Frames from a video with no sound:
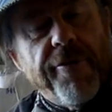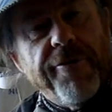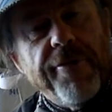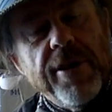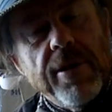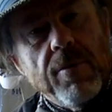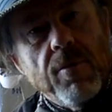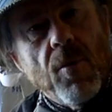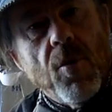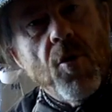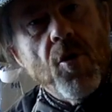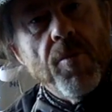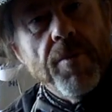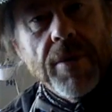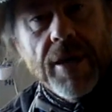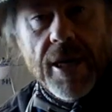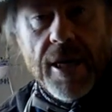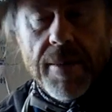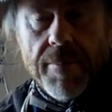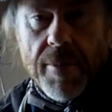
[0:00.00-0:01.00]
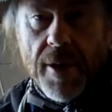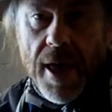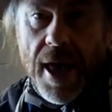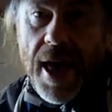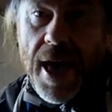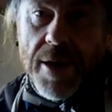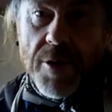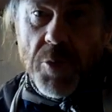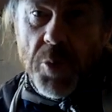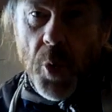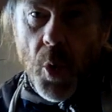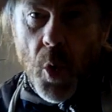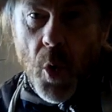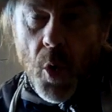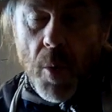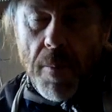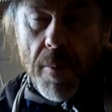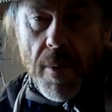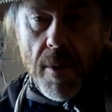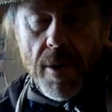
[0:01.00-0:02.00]
feet warm, keep your head
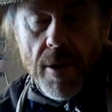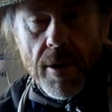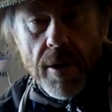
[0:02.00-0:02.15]
warm,